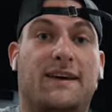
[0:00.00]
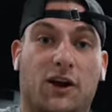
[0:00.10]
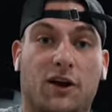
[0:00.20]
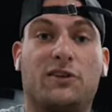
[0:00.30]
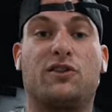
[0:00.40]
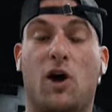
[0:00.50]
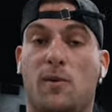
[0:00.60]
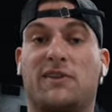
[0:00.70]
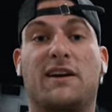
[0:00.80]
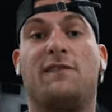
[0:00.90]
here, so it's
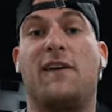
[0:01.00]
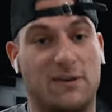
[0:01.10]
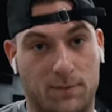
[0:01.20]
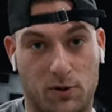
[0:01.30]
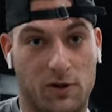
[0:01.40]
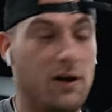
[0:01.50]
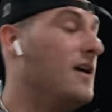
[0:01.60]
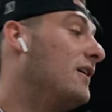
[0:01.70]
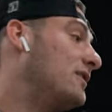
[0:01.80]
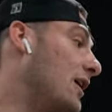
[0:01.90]
almost like a face pull.
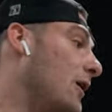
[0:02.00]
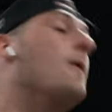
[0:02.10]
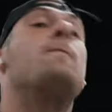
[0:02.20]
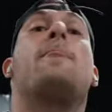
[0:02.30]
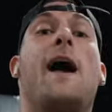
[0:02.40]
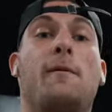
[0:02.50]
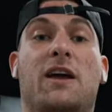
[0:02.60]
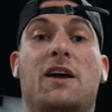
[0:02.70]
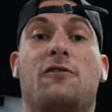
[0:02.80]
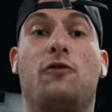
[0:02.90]
So I'm
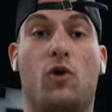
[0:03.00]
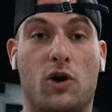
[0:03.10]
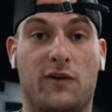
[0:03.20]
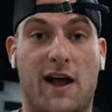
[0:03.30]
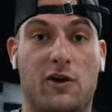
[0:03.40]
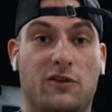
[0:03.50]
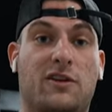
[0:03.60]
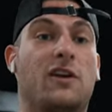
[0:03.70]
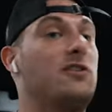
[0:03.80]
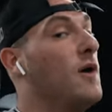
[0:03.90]
gonna hit four
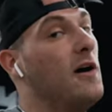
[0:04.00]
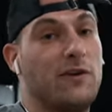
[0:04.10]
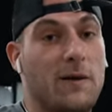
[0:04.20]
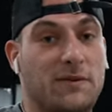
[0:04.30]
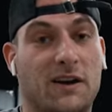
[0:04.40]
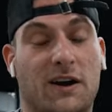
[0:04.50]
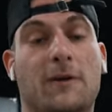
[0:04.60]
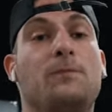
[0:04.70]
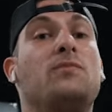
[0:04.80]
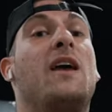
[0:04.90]
rounds, twelve reps
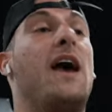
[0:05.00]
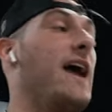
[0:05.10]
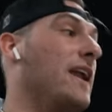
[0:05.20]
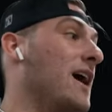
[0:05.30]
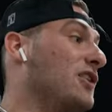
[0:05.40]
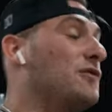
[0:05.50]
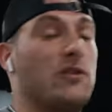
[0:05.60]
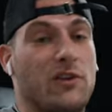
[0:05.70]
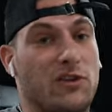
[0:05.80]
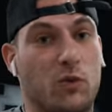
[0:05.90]
here, and uh, just
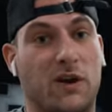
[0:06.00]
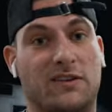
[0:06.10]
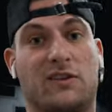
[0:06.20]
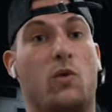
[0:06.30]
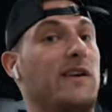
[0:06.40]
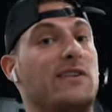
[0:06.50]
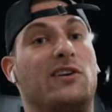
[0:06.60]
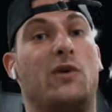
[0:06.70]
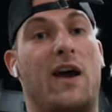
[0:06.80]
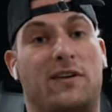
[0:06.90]
focus on the squeeze. The weight's
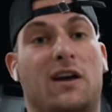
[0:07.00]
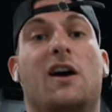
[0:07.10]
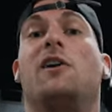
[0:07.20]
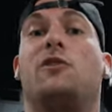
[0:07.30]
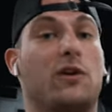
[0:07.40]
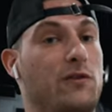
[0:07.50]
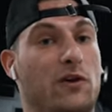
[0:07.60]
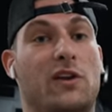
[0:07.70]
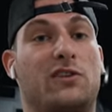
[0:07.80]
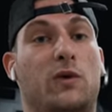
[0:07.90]
not too heavy, so we're gonna
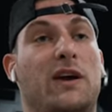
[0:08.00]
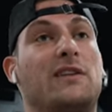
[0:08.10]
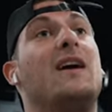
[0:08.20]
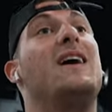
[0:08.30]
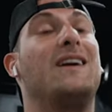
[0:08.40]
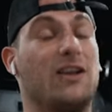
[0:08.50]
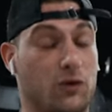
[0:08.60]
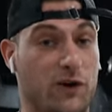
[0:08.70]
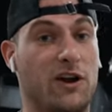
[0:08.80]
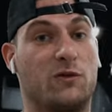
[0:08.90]
focus on the squeeze, get
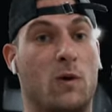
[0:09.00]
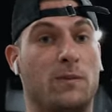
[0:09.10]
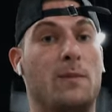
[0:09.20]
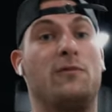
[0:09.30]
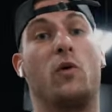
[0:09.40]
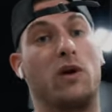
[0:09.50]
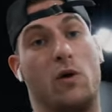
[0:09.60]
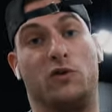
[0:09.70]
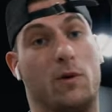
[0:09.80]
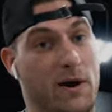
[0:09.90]
the rear delts warmed up before we
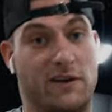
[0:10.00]
go into a